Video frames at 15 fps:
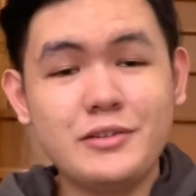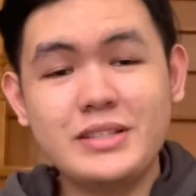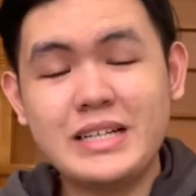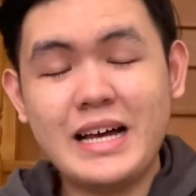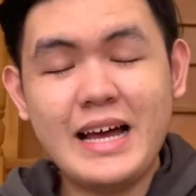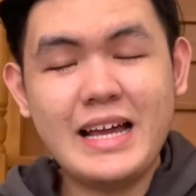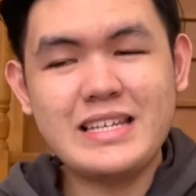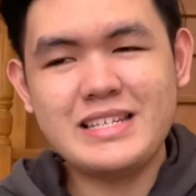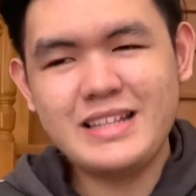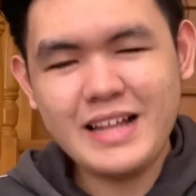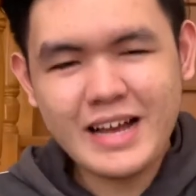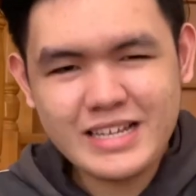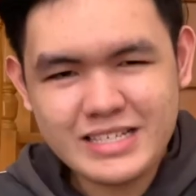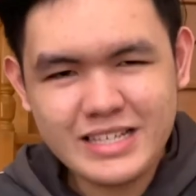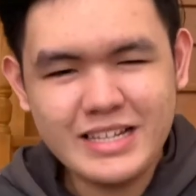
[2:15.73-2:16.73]
guys,
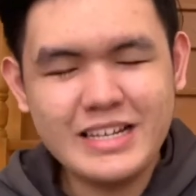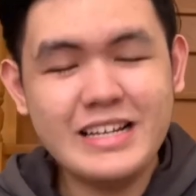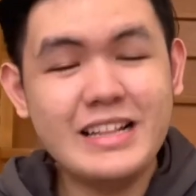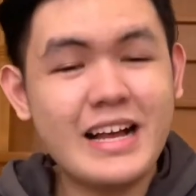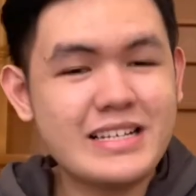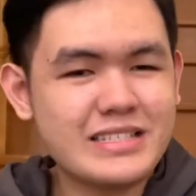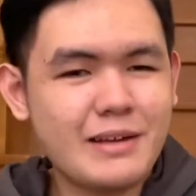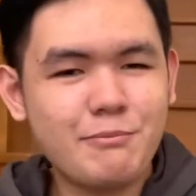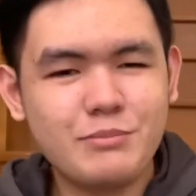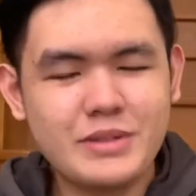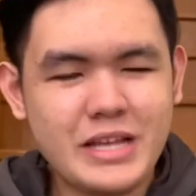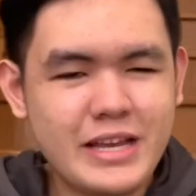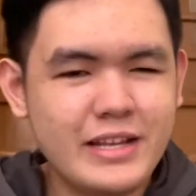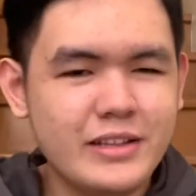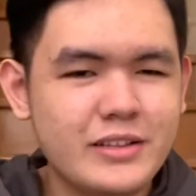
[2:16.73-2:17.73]
lastly, last
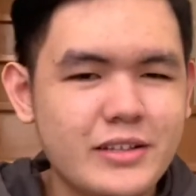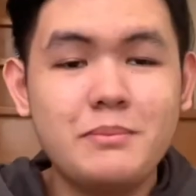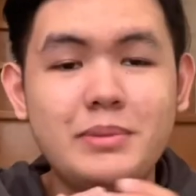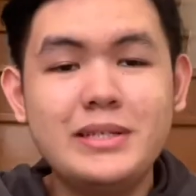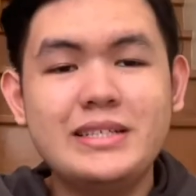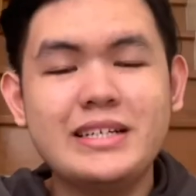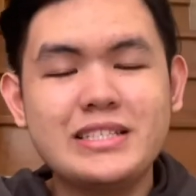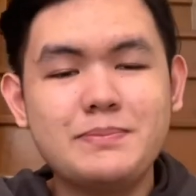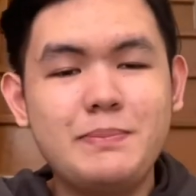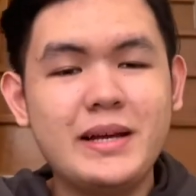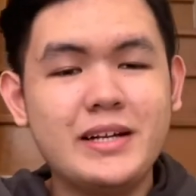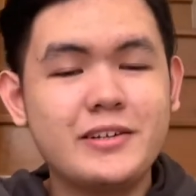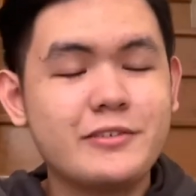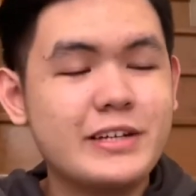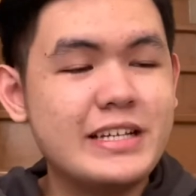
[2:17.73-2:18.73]
update, please
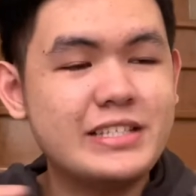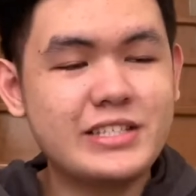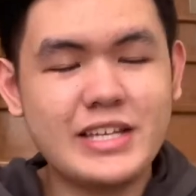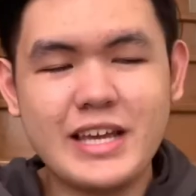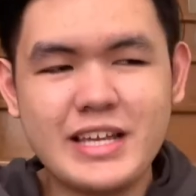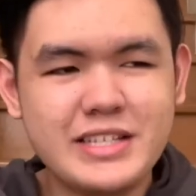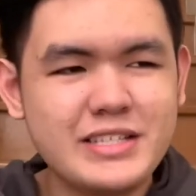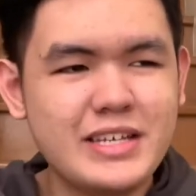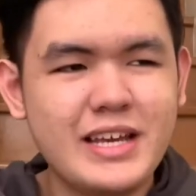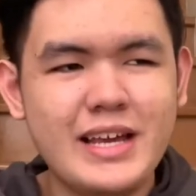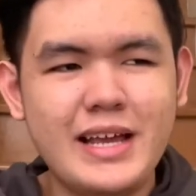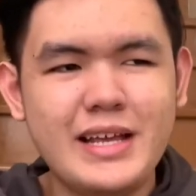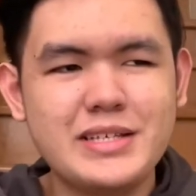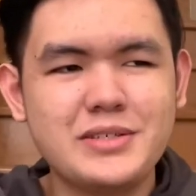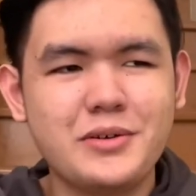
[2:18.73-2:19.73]
expect great
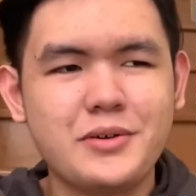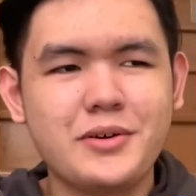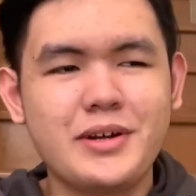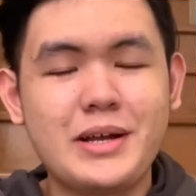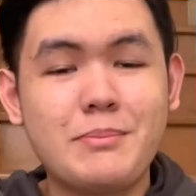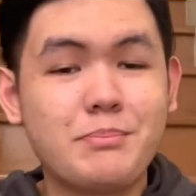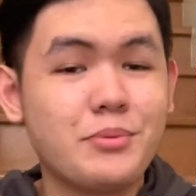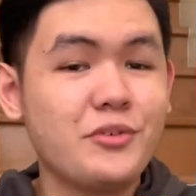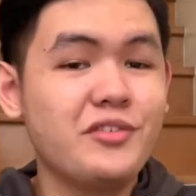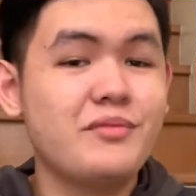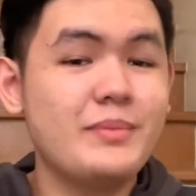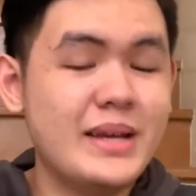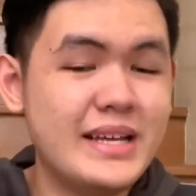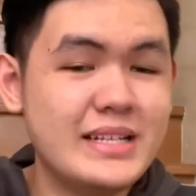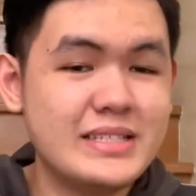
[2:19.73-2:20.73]
changes or
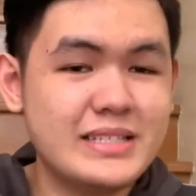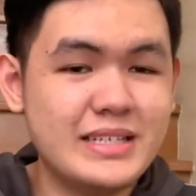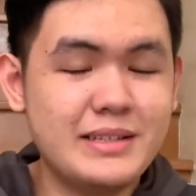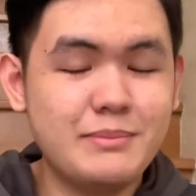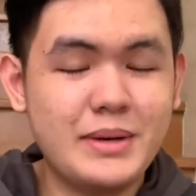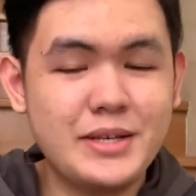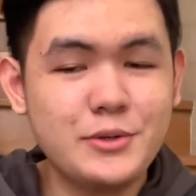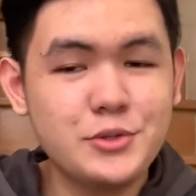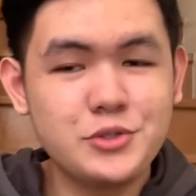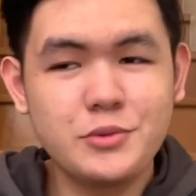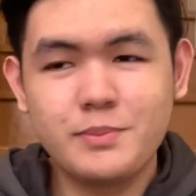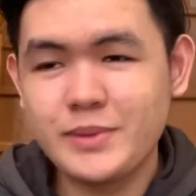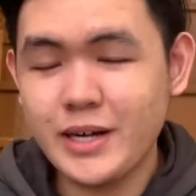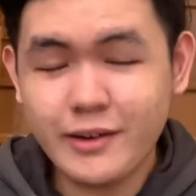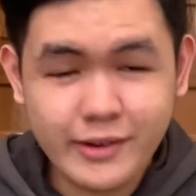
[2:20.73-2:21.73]
improvements in my
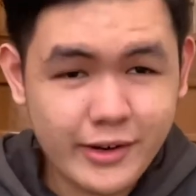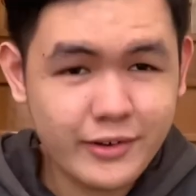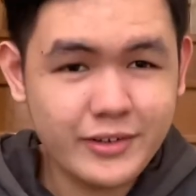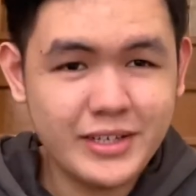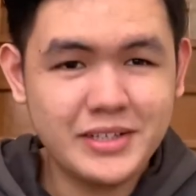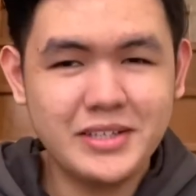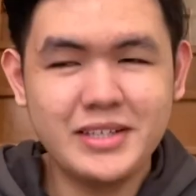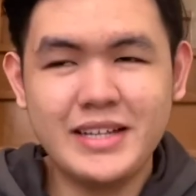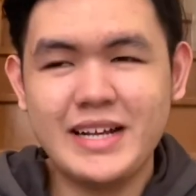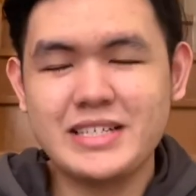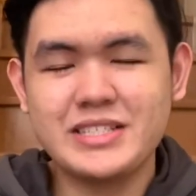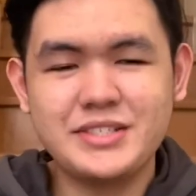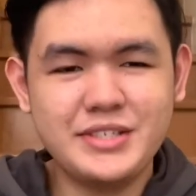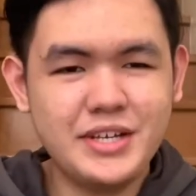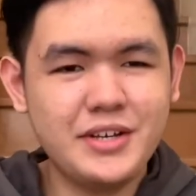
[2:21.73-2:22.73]
YouTube career in the
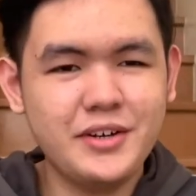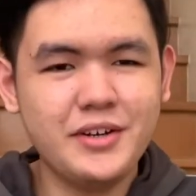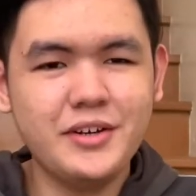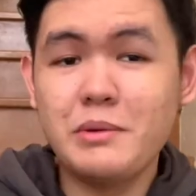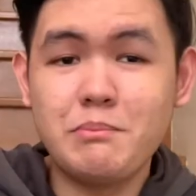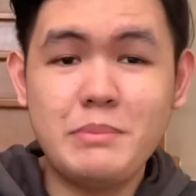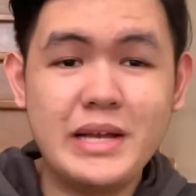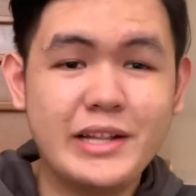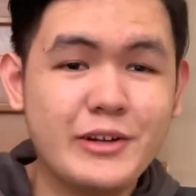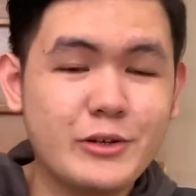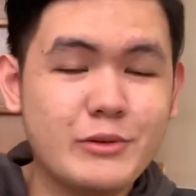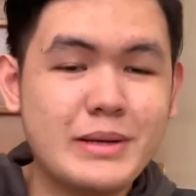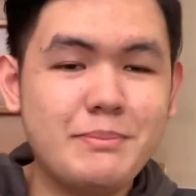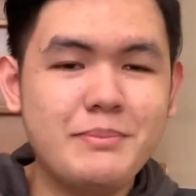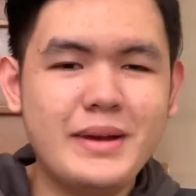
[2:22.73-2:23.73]
next year. Better
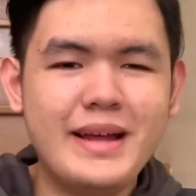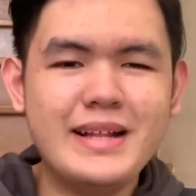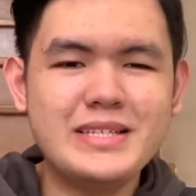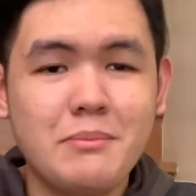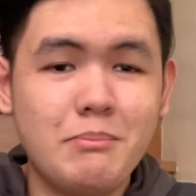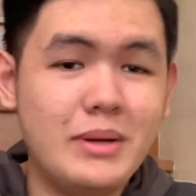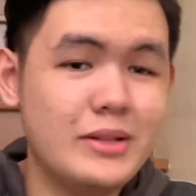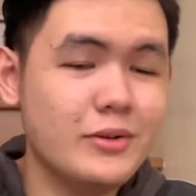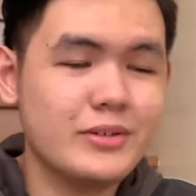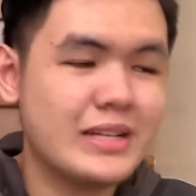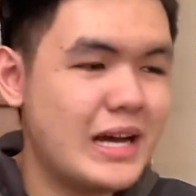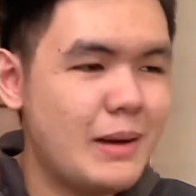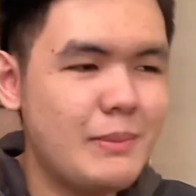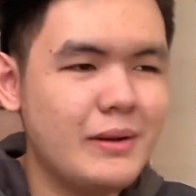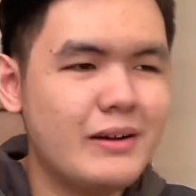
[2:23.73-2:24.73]
equipments, better
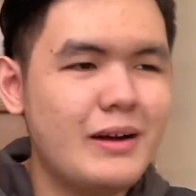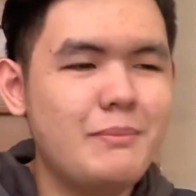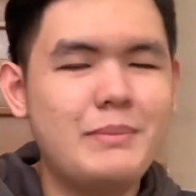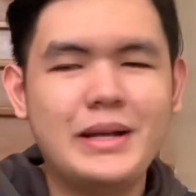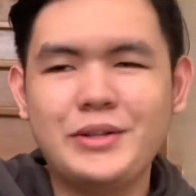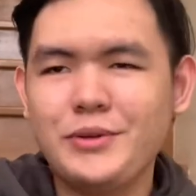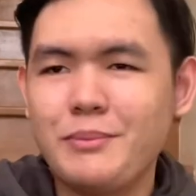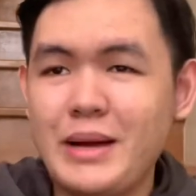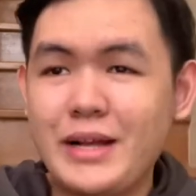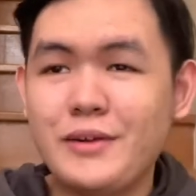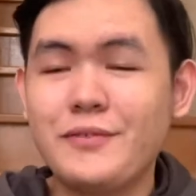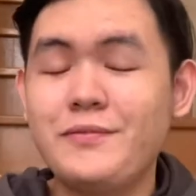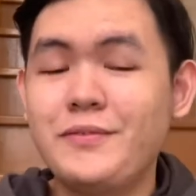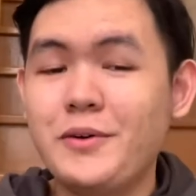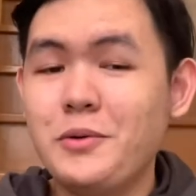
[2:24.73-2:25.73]
camera, better
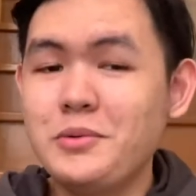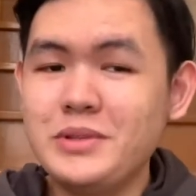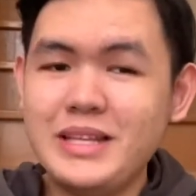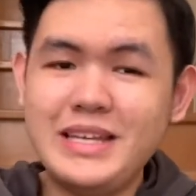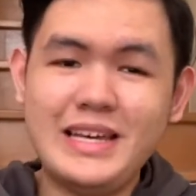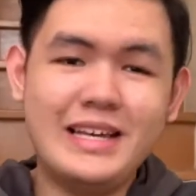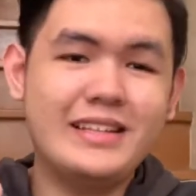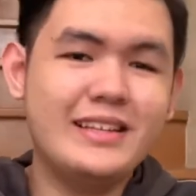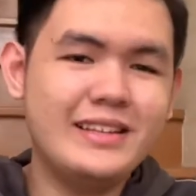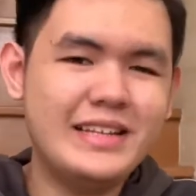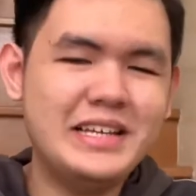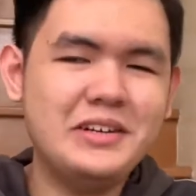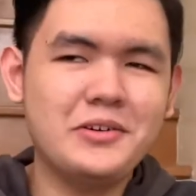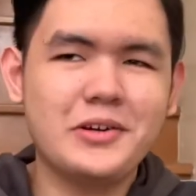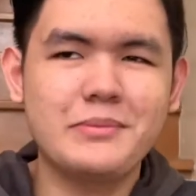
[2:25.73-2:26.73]
microphone,
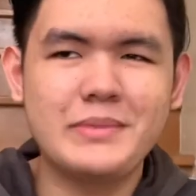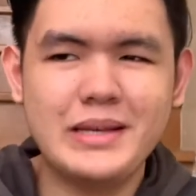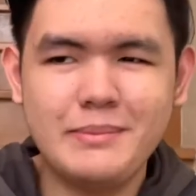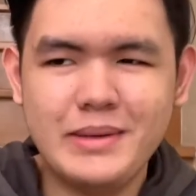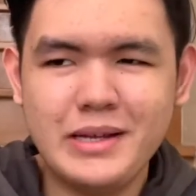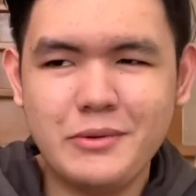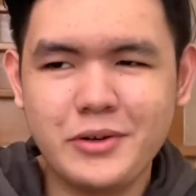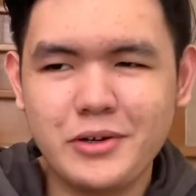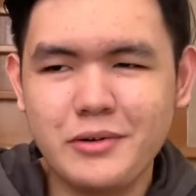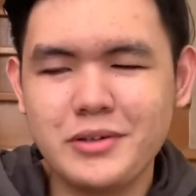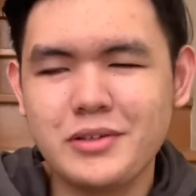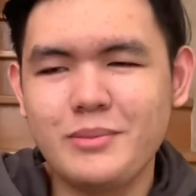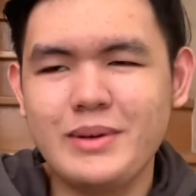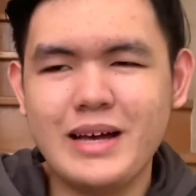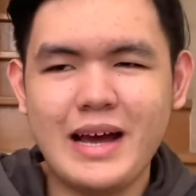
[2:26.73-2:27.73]
editing, or maybe we're going
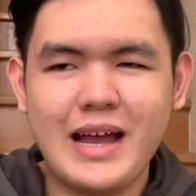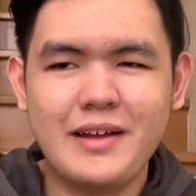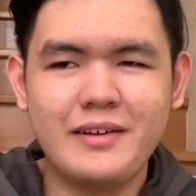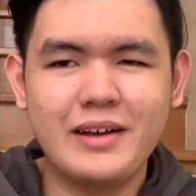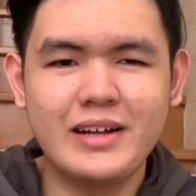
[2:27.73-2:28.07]
to be hiring an